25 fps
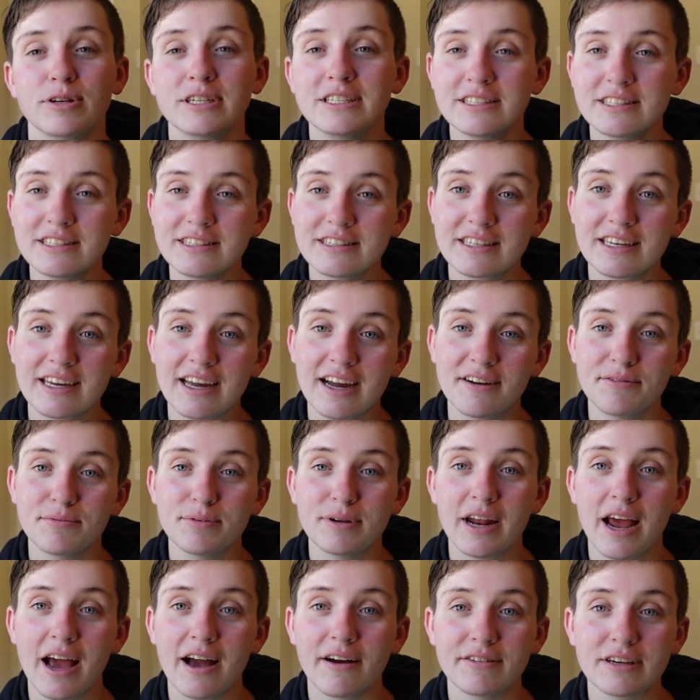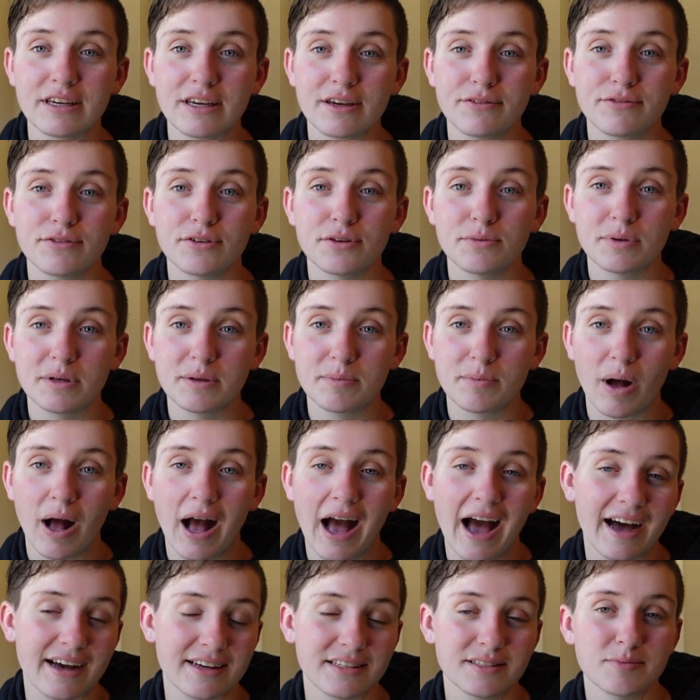recently I've been having a few people
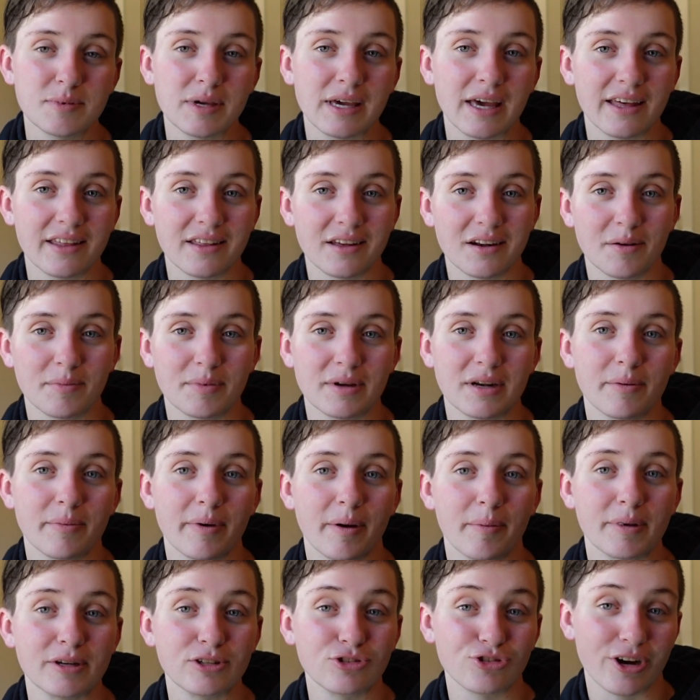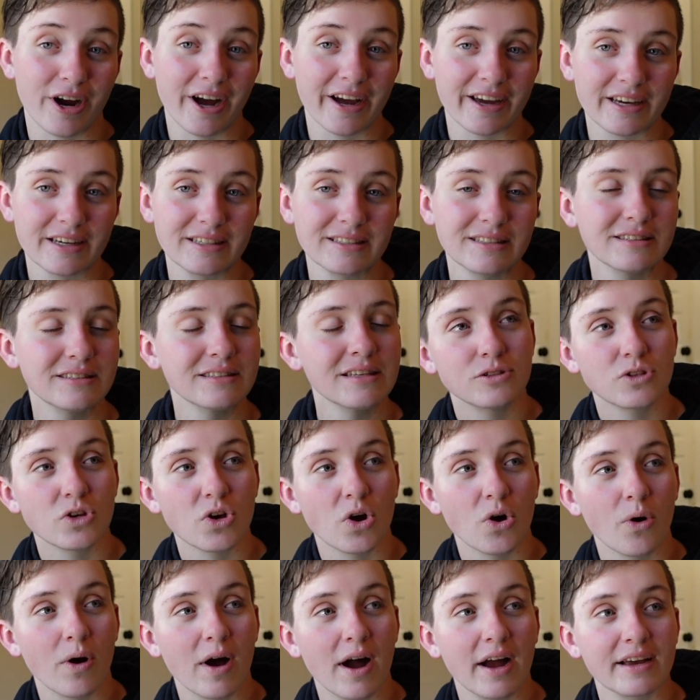ask me a little bit about my dragons,
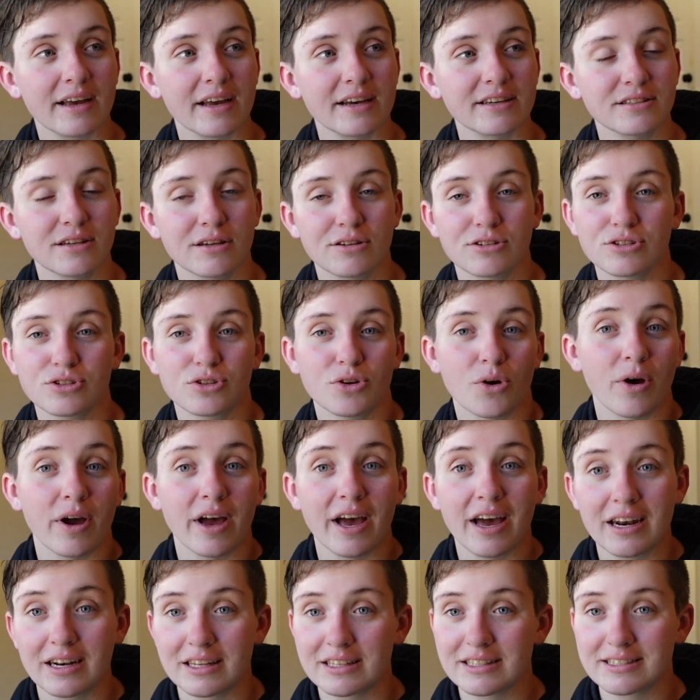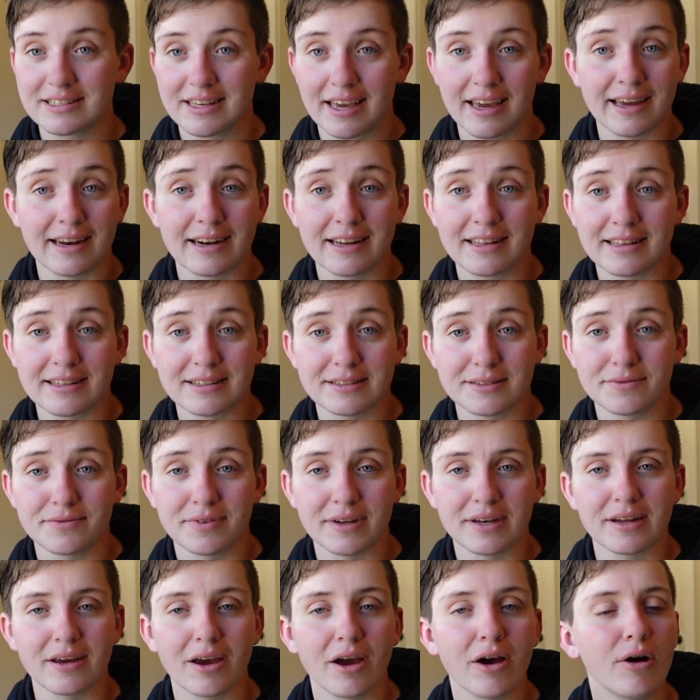so I guess I'll just go ahead and say it in this
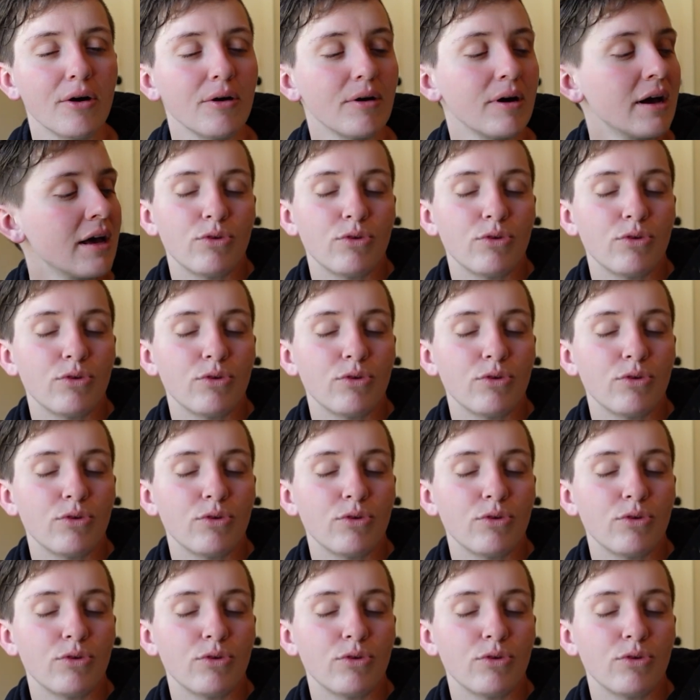video.